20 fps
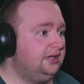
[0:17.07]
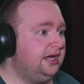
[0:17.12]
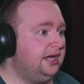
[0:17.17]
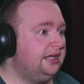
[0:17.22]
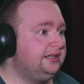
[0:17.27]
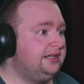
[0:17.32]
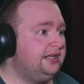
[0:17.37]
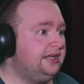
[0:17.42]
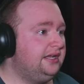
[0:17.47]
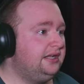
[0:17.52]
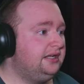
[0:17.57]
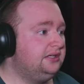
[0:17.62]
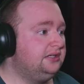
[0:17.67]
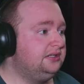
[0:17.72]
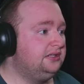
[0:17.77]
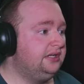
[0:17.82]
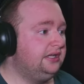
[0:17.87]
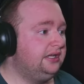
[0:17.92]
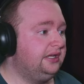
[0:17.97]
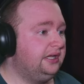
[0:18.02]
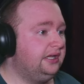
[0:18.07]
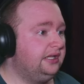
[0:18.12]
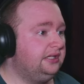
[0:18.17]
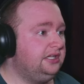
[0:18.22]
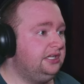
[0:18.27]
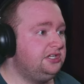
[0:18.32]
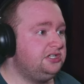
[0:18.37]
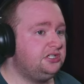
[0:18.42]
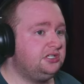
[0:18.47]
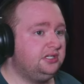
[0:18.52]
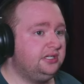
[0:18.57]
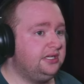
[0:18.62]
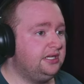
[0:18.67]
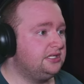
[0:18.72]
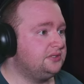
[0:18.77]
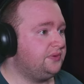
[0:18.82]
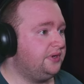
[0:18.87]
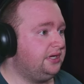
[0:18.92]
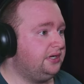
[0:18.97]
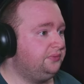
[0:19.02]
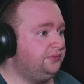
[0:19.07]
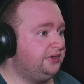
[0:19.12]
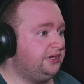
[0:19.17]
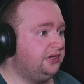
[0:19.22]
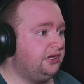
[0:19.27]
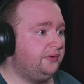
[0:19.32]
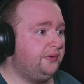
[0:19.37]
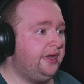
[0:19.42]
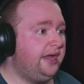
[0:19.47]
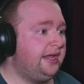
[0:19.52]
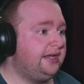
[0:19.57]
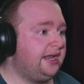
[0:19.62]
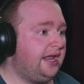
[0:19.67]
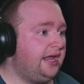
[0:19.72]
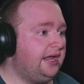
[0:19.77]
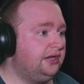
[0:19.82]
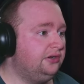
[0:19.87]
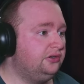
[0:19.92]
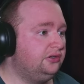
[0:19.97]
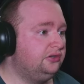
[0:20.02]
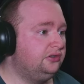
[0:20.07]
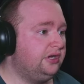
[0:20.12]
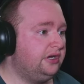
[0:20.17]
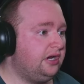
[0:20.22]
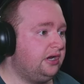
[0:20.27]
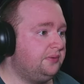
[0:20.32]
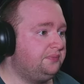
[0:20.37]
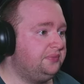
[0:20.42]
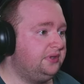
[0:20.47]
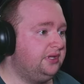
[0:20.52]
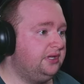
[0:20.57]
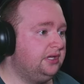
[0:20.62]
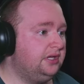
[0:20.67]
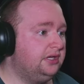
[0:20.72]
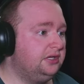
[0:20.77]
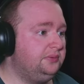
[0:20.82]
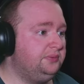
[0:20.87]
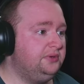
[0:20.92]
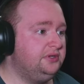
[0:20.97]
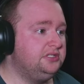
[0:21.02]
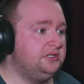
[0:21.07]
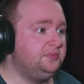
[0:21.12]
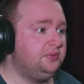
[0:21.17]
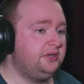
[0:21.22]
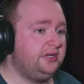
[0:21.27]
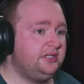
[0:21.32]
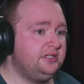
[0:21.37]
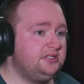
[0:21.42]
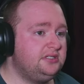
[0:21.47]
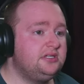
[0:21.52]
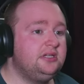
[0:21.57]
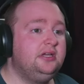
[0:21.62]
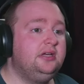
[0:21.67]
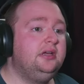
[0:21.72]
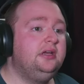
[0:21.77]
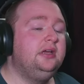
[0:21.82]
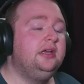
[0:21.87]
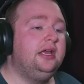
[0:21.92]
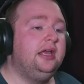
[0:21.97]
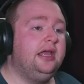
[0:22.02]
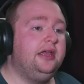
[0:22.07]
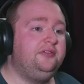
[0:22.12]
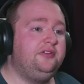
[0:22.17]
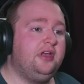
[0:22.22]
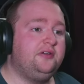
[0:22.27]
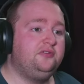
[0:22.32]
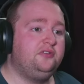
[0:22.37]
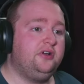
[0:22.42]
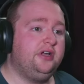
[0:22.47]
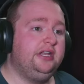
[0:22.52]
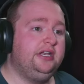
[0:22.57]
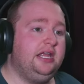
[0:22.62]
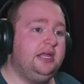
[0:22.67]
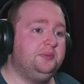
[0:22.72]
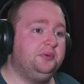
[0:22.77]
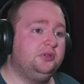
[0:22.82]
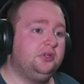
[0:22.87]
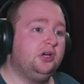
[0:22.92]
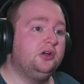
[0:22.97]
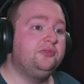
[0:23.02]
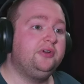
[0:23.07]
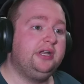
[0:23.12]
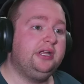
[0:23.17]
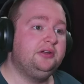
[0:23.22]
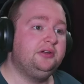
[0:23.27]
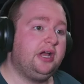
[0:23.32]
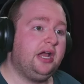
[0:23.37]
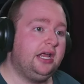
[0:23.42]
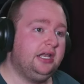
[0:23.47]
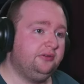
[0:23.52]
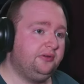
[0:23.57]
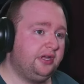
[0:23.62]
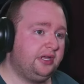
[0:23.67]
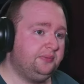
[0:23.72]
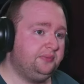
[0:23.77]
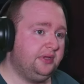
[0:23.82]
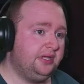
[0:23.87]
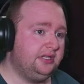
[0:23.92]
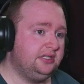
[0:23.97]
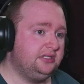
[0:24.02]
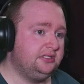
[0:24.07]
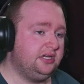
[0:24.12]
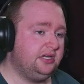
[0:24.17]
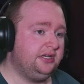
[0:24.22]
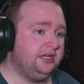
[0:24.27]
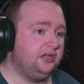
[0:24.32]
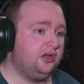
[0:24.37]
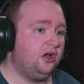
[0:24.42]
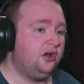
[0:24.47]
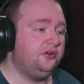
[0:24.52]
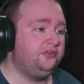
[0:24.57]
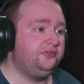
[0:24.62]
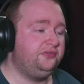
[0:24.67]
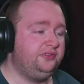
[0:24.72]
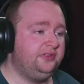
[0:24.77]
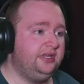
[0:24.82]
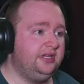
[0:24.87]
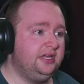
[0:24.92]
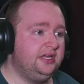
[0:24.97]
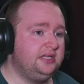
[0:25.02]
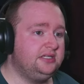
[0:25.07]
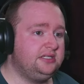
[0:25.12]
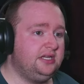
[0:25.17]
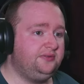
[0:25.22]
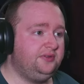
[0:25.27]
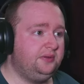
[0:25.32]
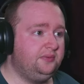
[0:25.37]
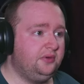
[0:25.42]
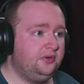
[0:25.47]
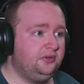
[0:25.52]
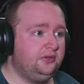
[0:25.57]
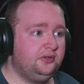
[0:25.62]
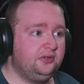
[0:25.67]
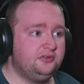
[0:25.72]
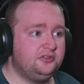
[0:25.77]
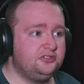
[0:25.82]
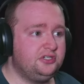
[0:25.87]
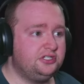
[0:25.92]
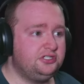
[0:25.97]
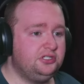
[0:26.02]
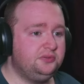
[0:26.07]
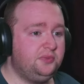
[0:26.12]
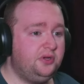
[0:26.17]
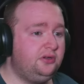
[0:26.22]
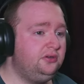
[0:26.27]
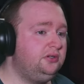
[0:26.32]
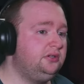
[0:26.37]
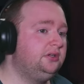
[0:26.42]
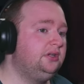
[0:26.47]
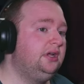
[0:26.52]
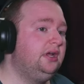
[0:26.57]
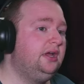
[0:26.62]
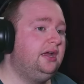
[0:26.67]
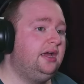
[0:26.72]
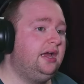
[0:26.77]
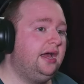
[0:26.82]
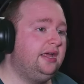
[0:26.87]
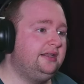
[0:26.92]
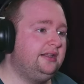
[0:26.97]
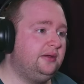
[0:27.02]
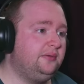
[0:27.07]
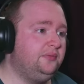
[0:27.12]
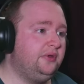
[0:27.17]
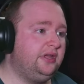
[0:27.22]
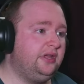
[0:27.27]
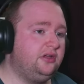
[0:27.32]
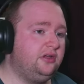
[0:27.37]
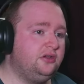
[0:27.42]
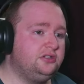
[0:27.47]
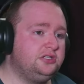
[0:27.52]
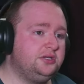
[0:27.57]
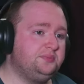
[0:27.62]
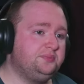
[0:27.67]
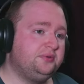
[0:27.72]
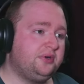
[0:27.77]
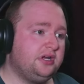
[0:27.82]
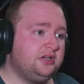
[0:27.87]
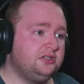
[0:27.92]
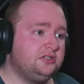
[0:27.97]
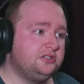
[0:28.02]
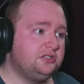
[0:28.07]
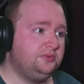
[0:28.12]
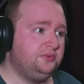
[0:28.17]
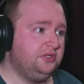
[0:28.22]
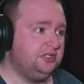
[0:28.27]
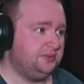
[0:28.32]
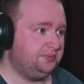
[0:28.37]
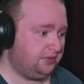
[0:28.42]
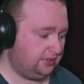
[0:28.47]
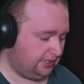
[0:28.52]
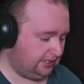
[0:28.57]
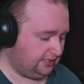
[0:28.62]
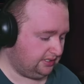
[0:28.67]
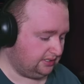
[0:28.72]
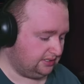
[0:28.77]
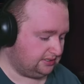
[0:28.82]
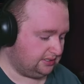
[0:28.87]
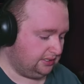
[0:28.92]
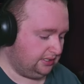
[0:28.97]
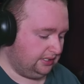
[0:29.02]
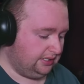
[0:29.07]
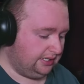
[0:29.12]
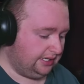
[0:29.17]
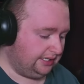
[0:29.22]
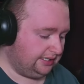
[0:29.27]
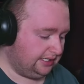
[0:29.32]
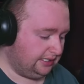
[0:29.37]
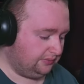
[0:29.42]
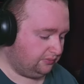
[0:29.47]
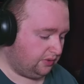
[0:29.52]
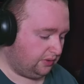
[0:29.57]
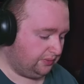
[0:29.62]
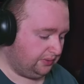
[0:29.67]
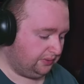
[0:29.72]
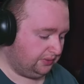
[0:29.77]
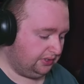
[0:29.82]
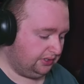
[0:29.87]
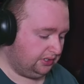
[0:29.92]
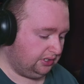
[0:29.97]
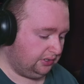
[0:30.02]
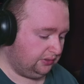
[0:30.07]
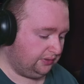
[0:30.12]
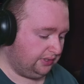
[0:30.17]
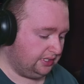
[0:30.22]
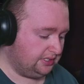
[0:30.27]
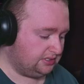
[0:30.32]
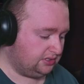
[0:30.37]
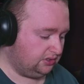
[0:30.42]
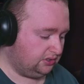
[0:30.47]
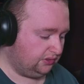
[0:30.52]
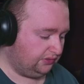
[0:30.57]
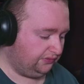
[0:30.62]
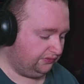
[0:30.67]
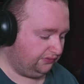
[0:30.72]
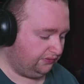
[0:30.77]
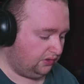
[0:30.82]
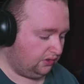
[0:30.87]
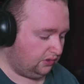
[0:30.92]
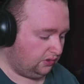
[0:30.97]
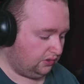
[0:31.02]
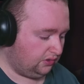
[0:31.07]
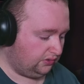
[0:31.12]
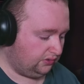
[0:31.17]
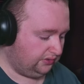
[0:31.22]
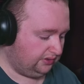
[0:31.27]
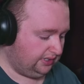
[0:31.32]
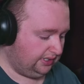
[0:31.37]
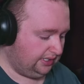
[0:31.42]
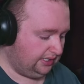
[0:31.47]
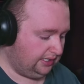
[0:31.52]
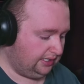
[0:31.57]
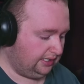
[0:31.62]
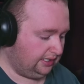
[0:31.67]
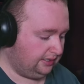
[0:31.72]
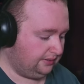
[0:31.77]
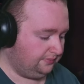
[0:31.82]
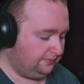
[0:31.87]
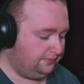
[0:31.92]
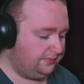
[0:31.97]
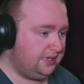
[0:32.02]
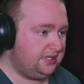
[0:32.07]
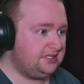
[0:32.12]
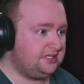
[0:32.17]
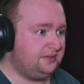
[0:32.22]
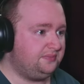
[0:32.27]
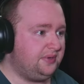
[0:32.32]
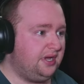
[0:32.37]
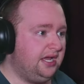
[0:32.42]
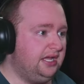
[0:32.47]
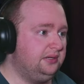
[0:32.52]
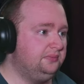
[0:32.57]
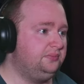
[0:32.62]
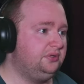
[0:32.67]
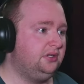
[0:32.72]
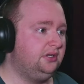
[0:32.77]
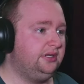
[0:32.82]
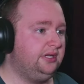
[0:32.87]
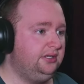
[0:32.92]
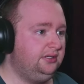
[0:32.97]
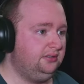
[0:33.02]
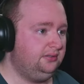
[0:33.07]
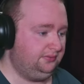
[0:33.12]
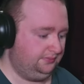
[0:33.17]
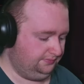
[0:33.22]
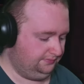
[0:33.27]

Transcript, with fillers: And then additionally as well, we can go ahead and grab the community plugins. If you haven't got it enabled already, I highly recommend turning off the safety mode or the restriction mode. And then we can go to browse community plugins. And then what we want to do is look for the MetaBind plugin.